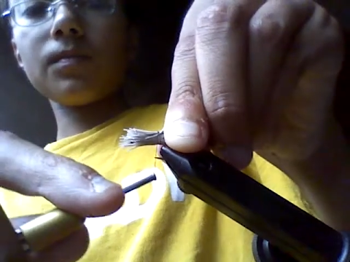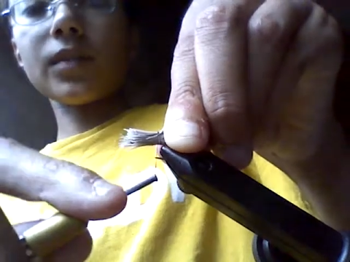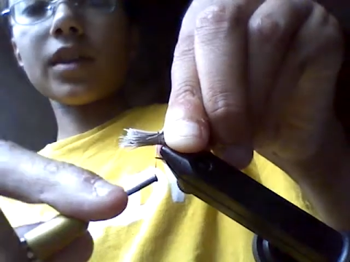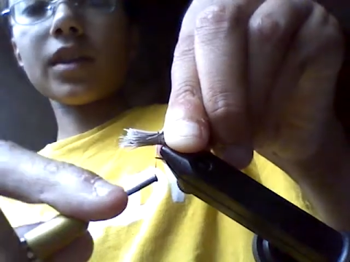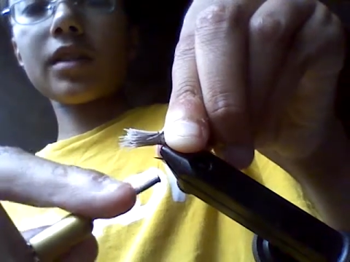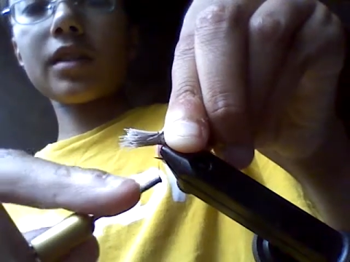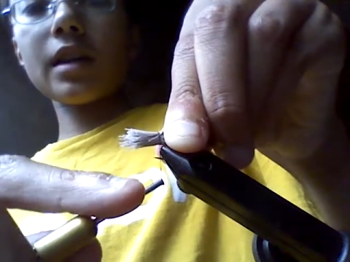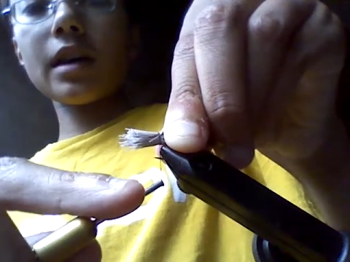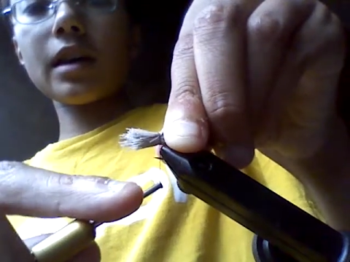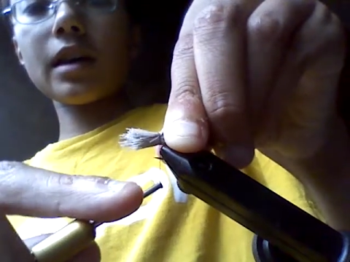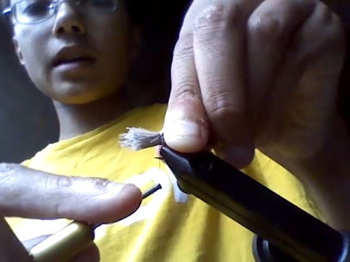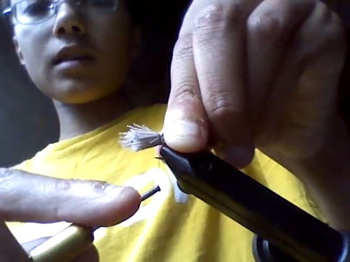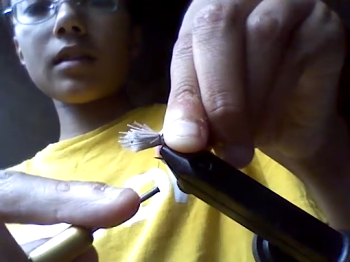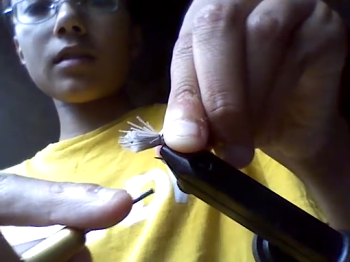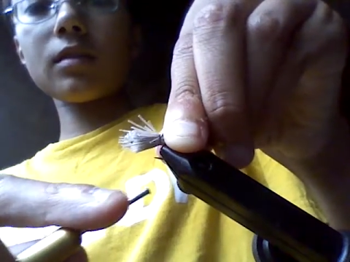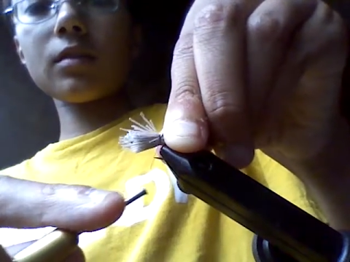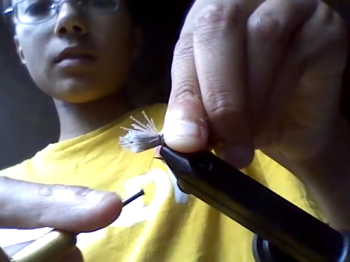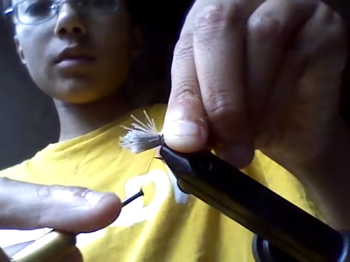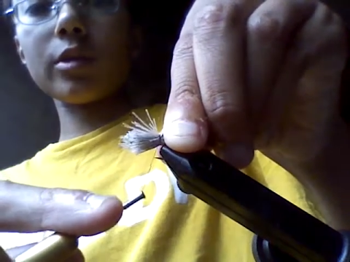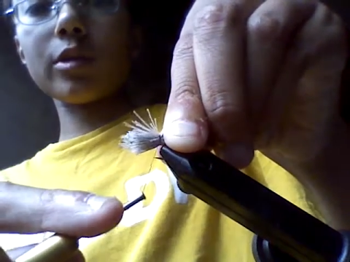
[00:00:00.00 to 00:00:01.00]
and then
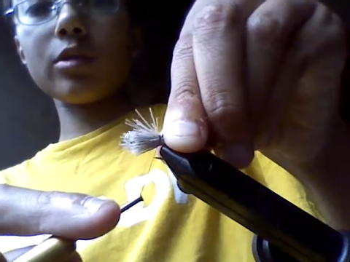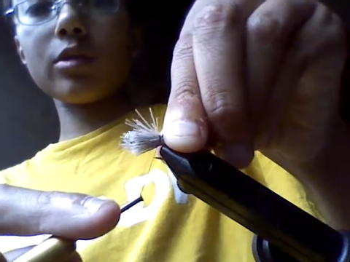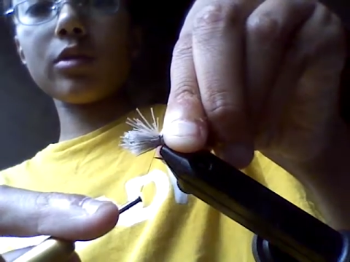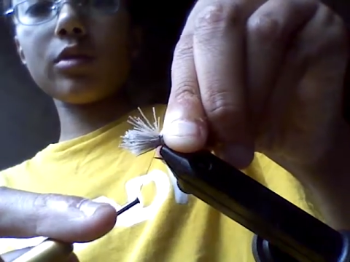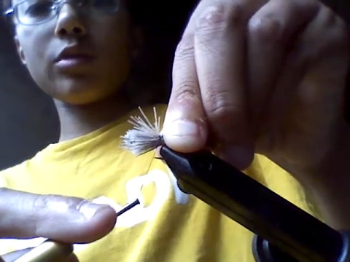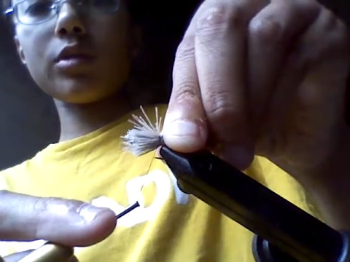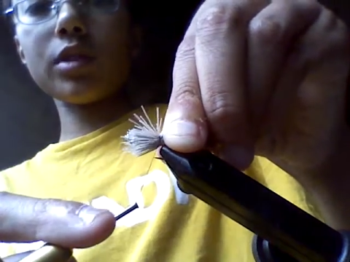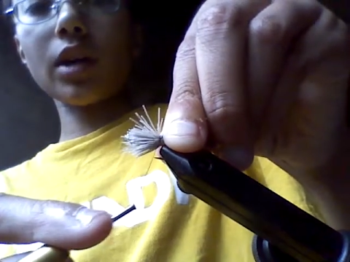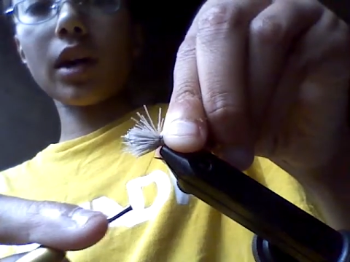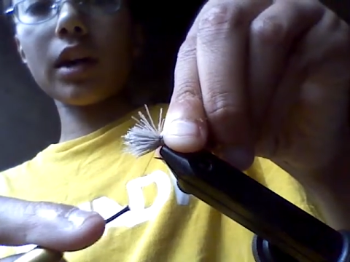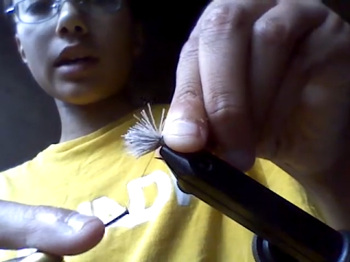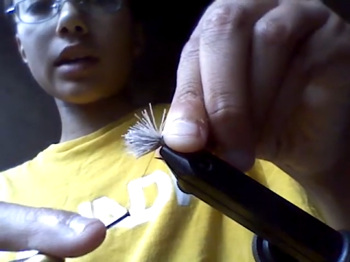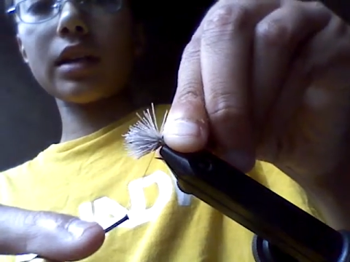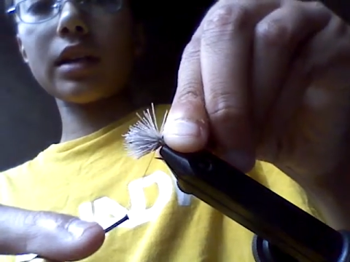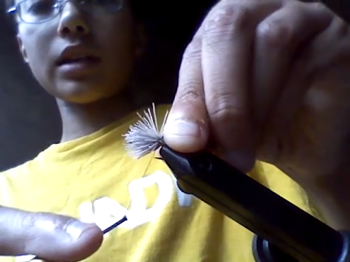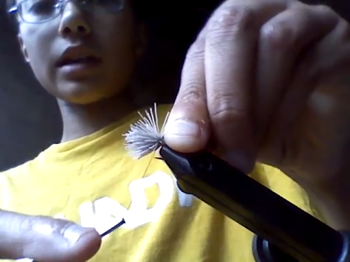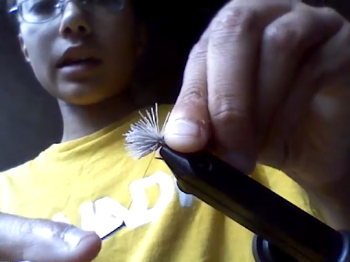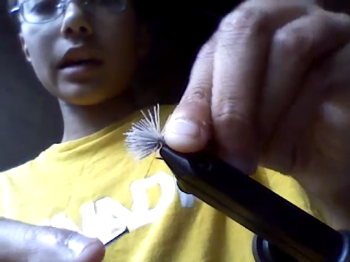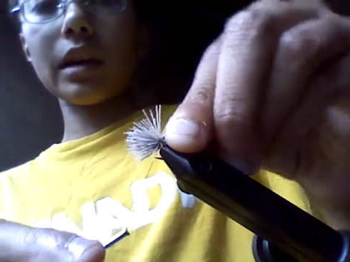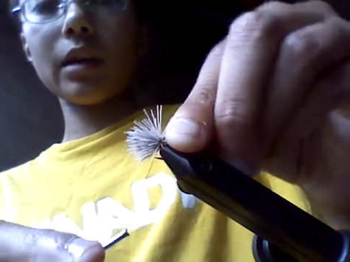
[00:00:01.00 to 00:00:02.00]
we're going to
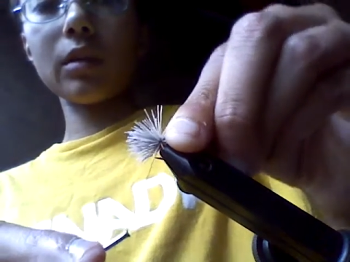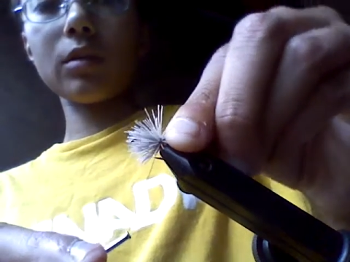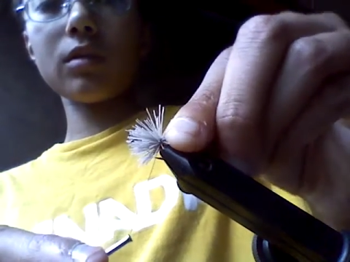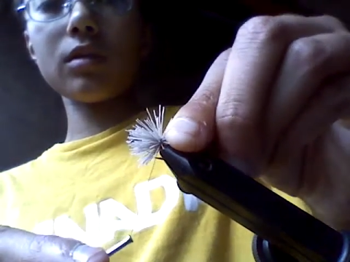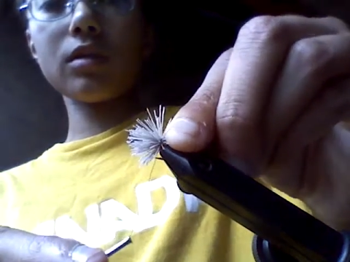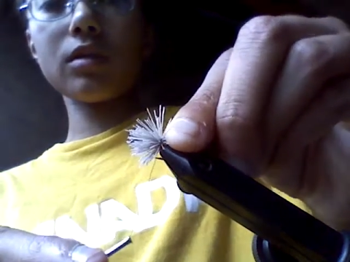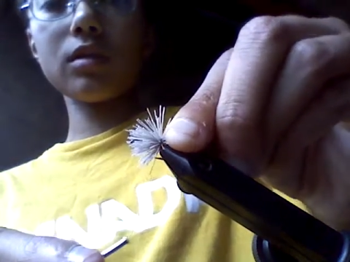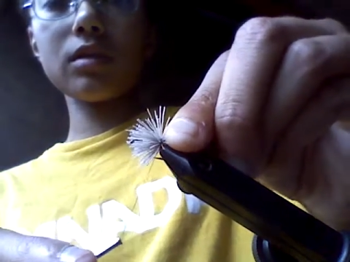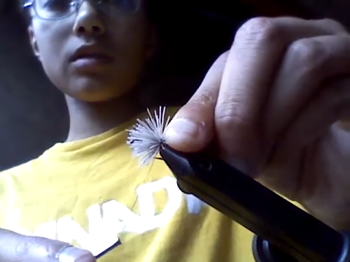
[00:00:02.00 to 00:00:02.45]
tighten down